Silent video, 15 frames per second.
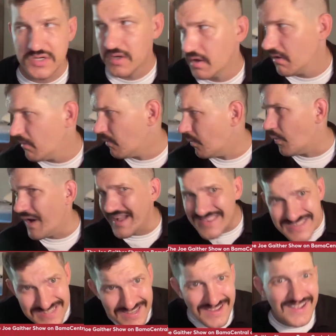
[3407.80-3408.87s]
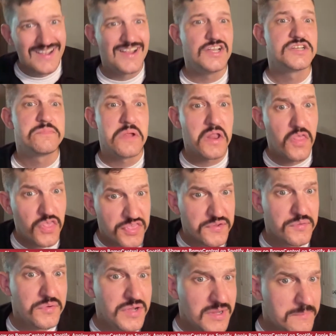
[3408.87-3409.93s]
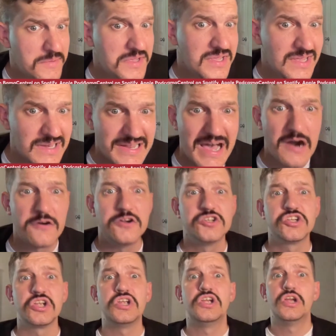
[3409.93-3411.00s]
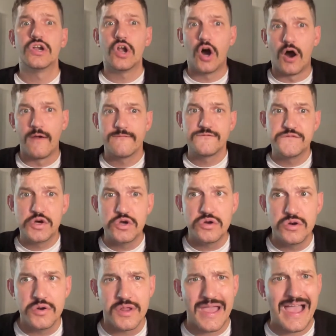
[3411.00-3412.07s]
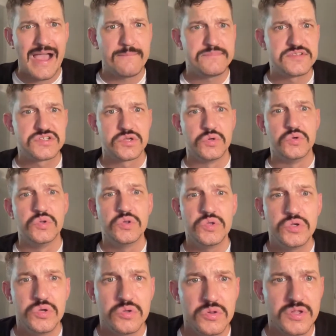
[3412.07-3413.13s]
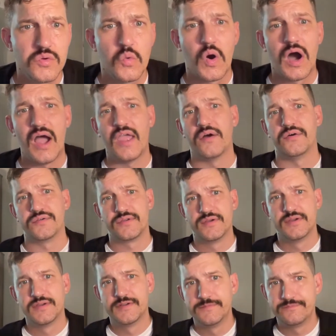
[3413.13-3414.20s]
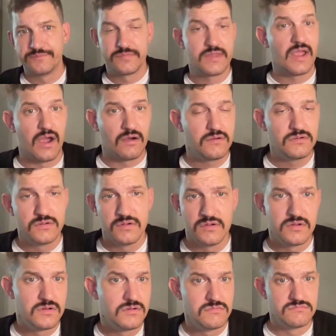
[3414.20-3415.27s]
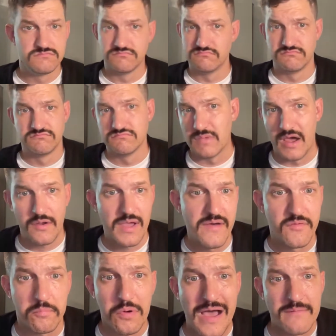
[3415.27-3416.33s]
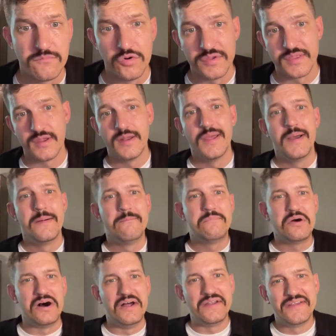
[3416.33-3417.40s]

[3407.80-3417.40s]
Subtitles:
What? They're spending $3 million a year on food? Absolutely wild. Now, I don't have a problem with it, but